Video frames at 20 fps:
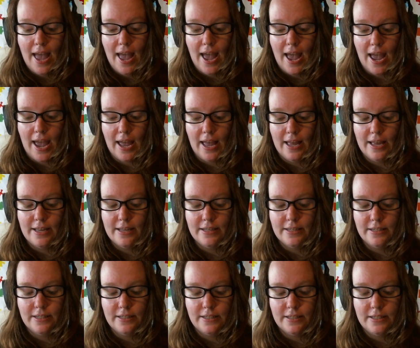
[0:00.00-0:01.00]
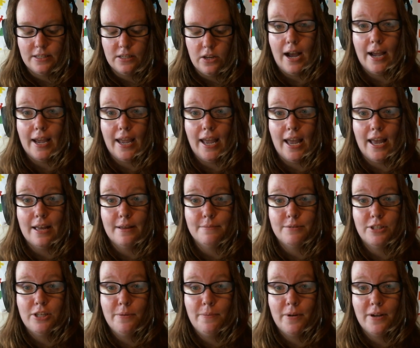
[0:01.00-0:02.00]
And I am
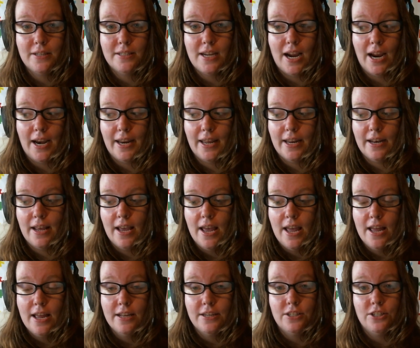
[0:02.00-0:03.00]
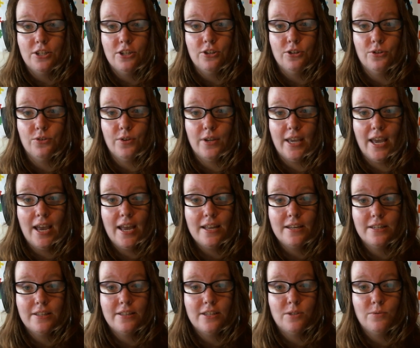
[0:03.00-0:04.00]
super excited to get
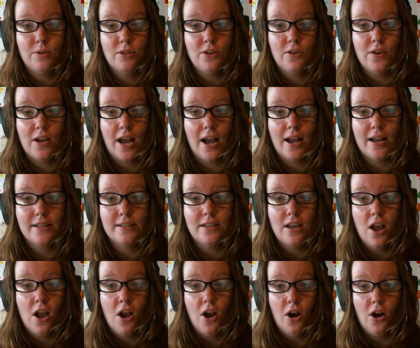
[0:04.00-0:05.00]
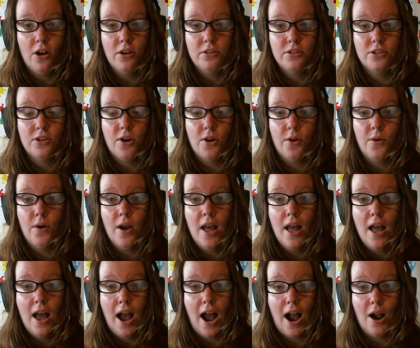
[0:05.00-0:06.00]
into this with you guys. Also,
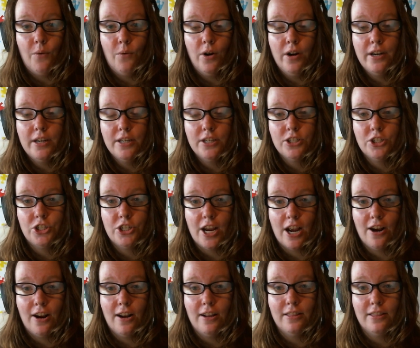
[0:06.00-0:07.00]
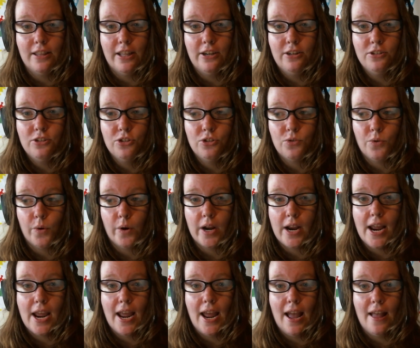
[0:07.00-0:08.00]
I wanted to share a little
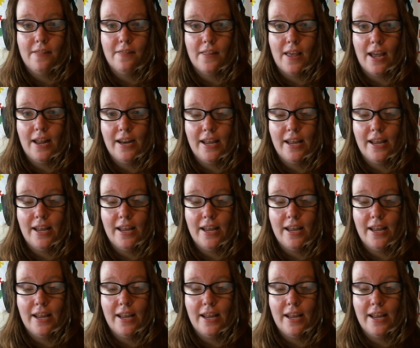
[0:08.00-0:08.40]
story, and that